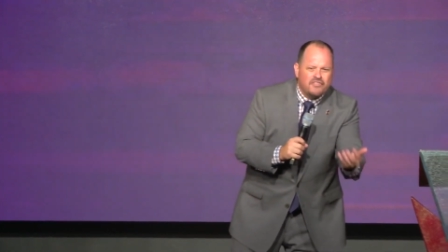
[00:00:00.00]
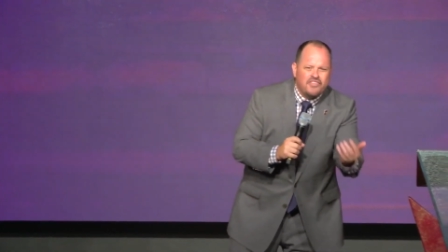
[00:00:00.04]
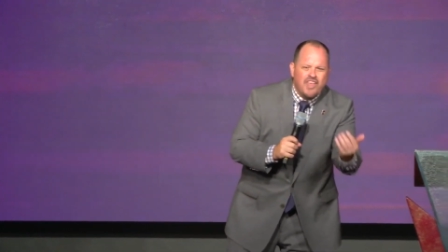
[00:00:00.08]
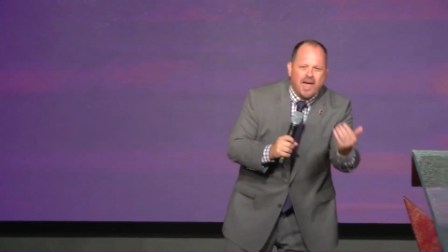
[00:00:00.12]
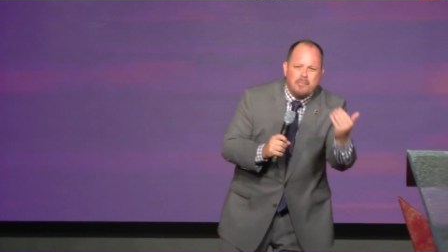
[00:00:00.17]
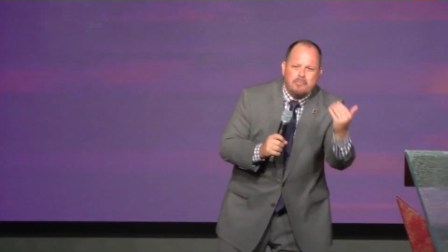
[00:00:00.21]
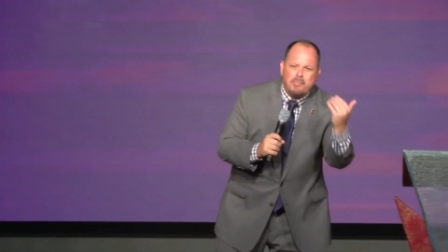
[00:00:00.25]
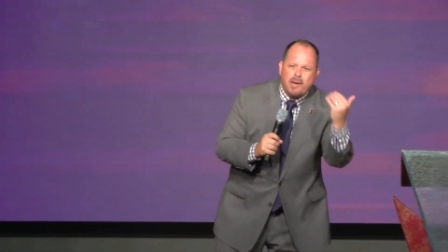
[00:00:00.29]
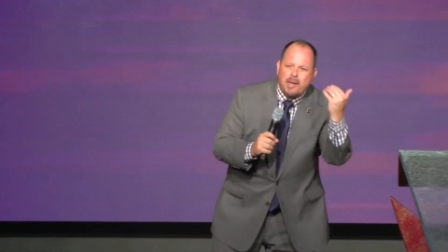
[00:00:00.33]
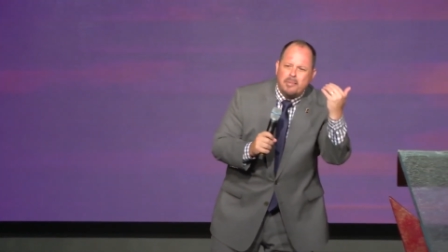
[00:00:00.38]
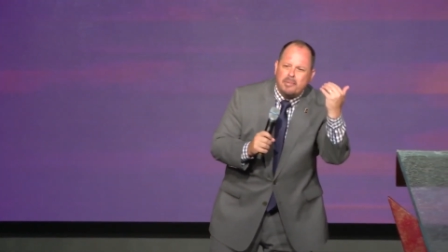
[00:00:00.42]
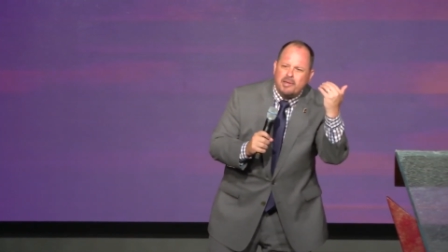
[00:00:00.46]
if
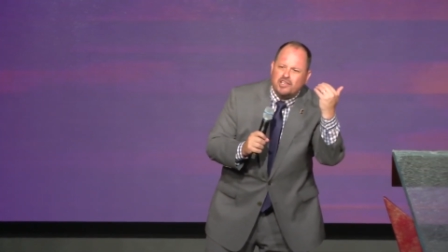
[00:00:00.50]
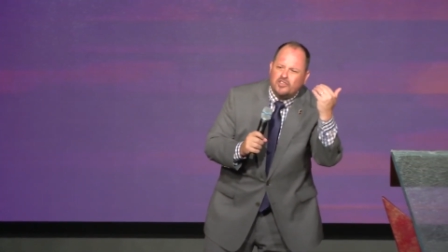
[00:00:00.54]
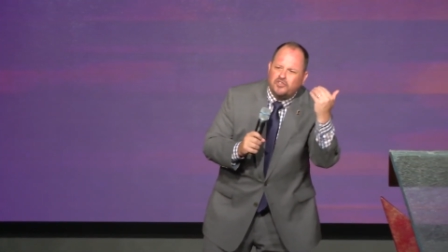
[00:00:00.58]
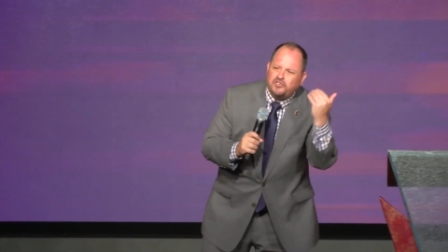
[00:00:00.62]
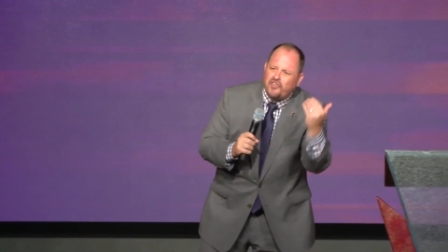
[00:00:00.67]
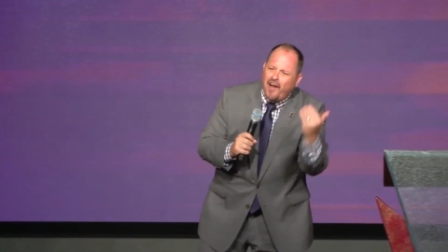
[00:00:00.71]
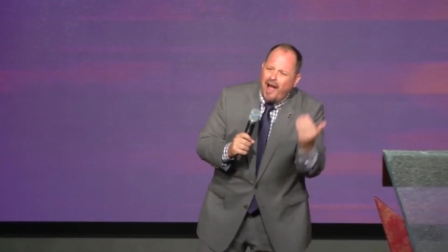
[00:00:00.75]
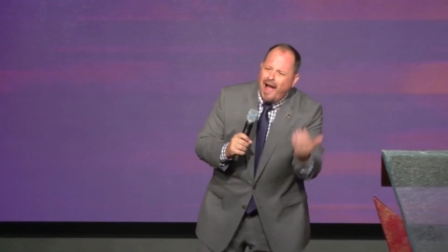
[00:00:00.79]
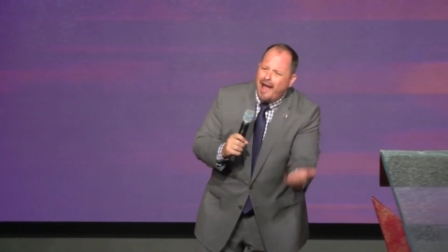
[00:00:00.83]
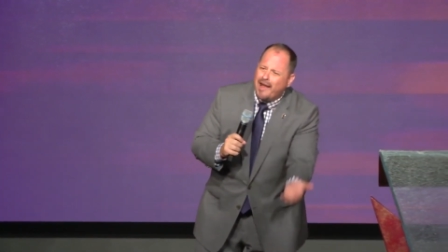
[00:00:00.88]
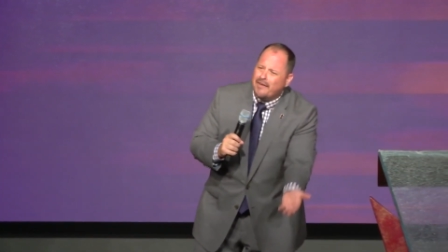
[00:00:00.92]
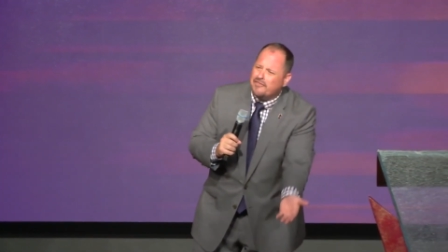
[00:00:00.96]
that baby's
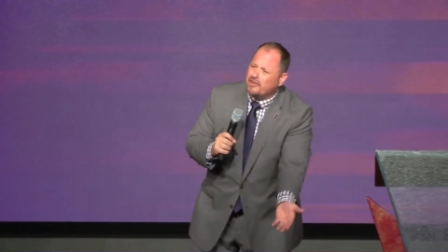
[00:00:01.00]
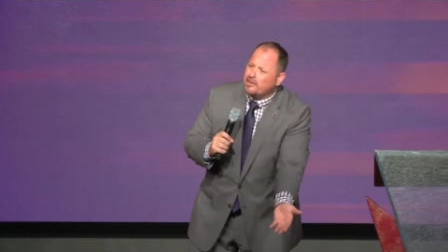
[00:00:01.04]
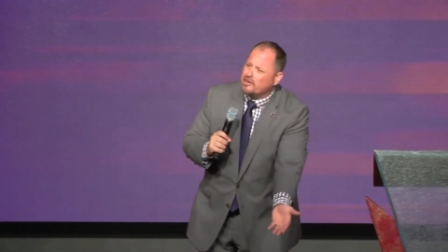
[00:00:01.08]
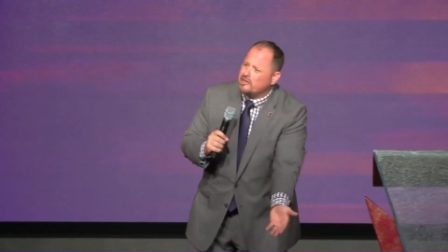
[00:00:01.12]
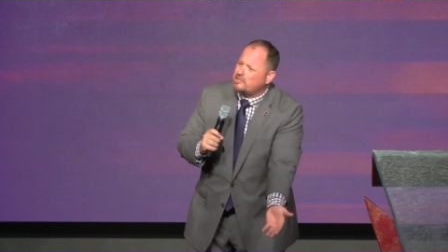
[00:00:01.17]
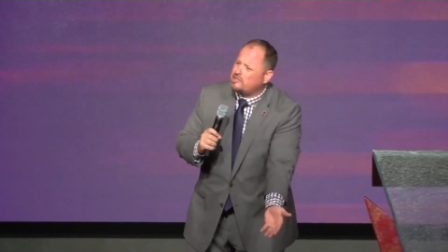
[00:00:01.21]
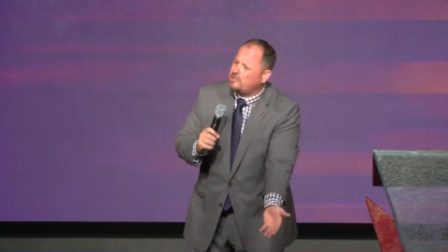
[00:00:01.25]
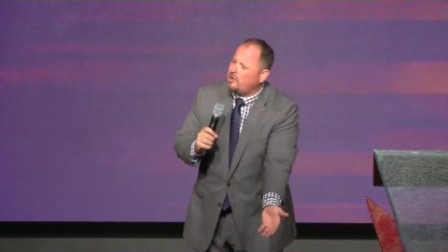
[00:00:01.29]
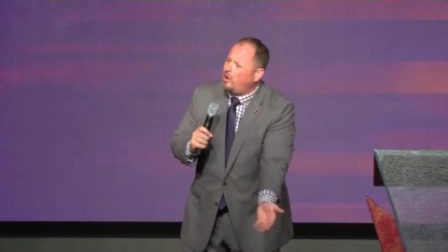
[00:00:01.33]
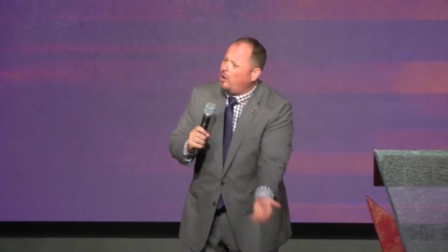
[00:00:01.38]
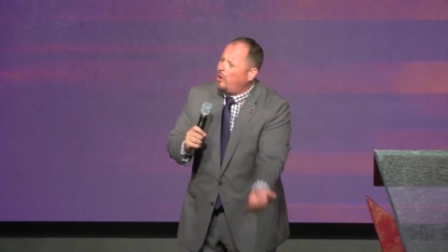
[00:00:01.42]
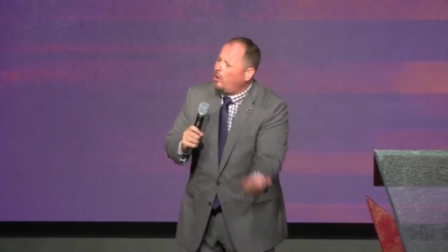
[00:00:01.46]
five
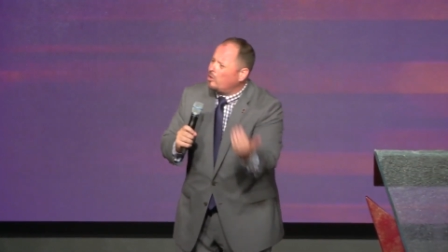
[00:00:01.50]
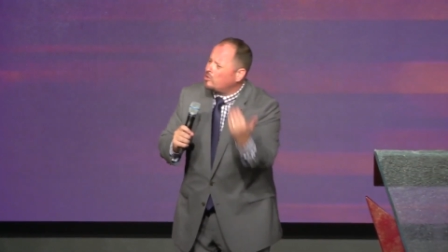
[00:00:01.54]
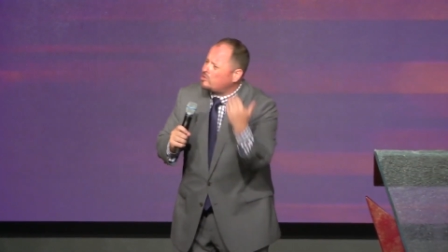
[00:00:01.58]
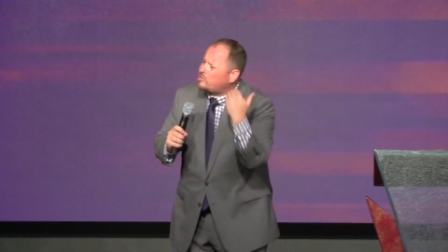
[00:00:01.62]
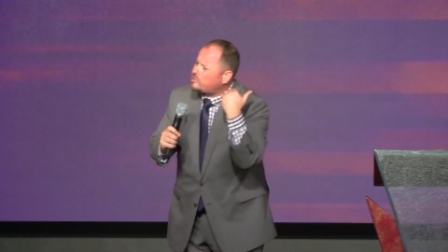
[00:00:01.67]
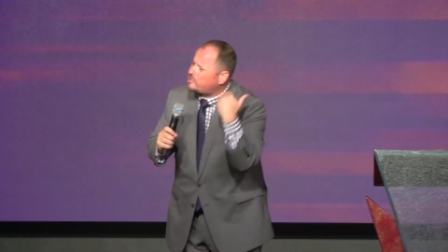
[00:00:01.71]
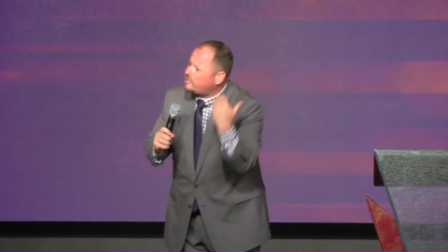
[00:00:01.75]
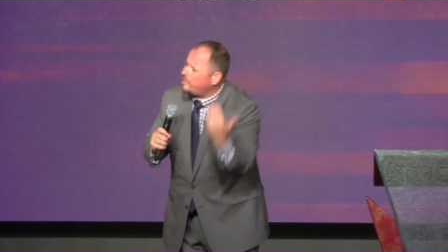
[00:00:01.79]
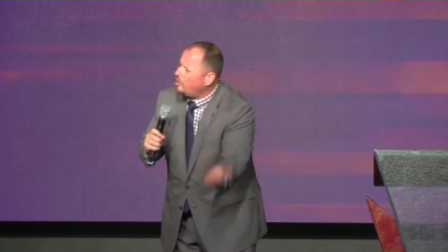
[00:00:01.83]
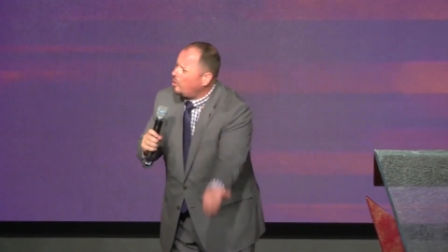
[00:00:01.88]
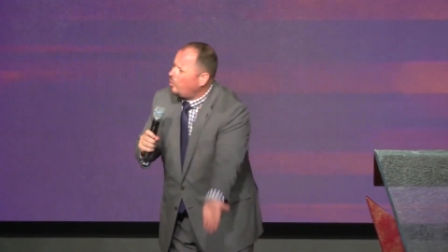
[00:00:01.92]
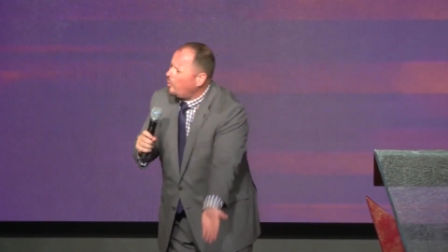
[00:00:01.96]
years old,
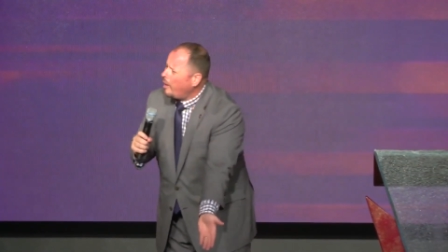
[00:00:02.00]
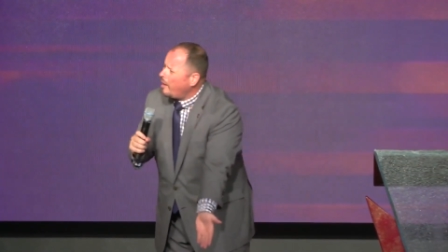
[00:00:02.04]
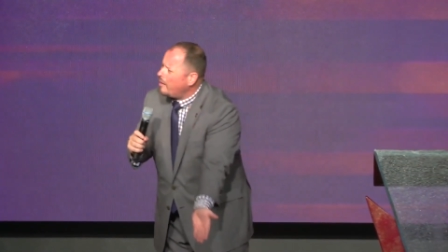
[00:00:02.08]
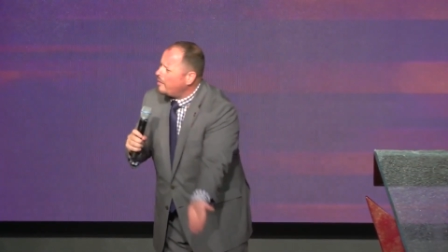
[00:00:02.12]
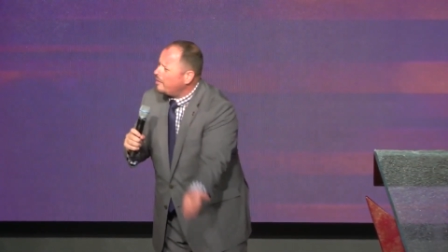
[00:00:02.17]
still